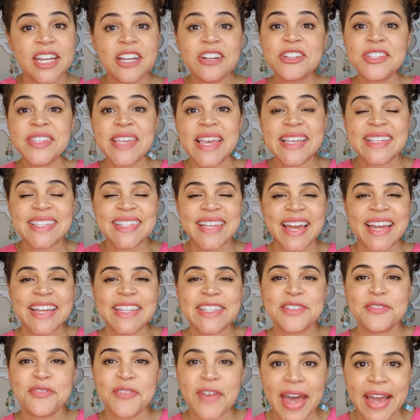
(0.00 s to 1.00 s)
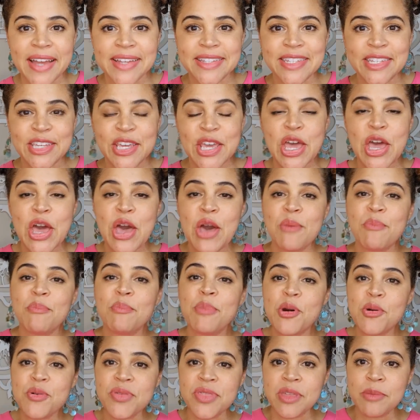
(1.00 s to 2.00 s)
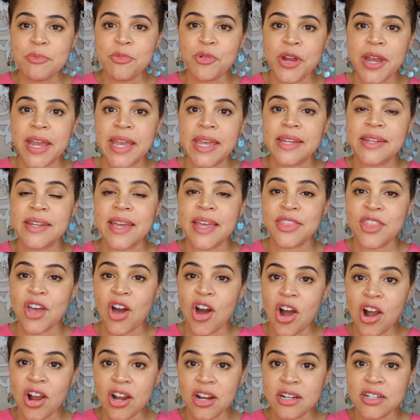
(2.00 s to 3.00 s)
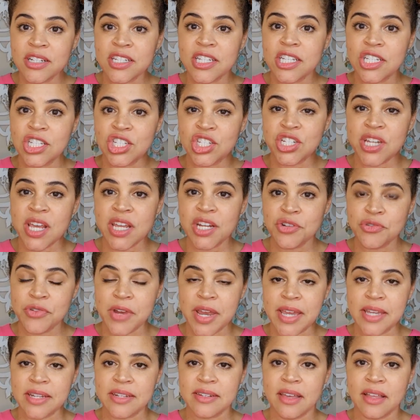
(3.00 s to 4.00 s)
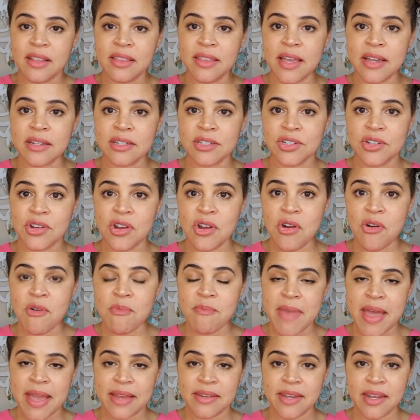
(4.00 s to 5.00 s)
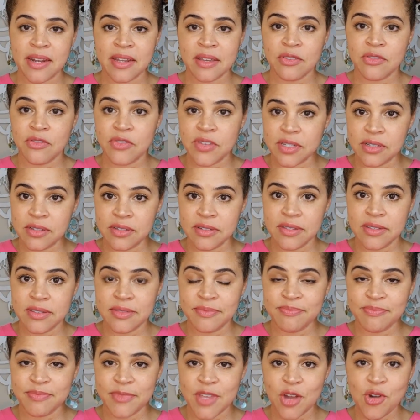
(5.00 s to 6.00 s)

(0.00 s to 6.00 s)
here's a science fact. Both the brain and the heart generate electromagnetic fields.